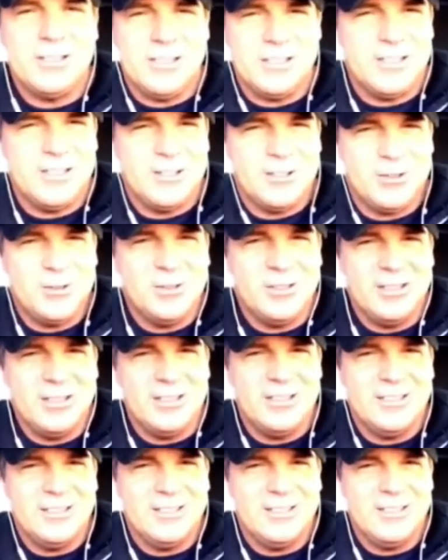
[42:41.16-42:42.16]
Craigslist in
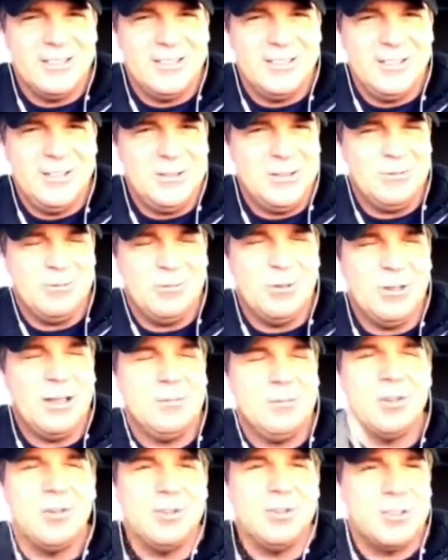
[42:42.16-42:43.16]
Australia? You don't? Well,
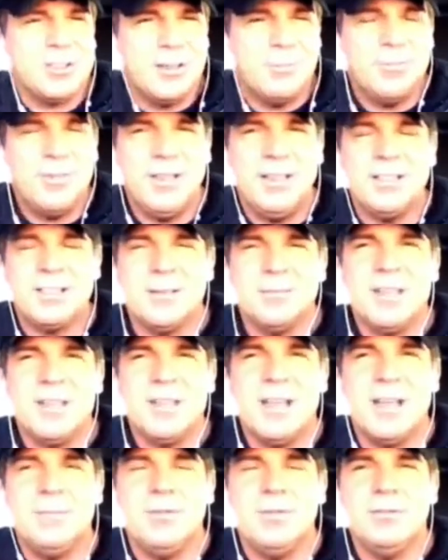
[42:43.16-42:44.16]
I'm sure there's some
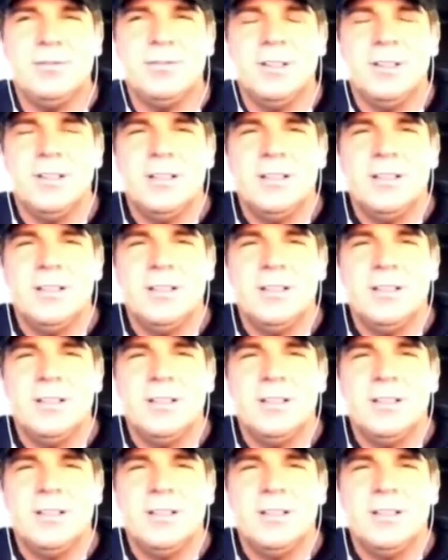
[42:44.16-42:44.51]
type of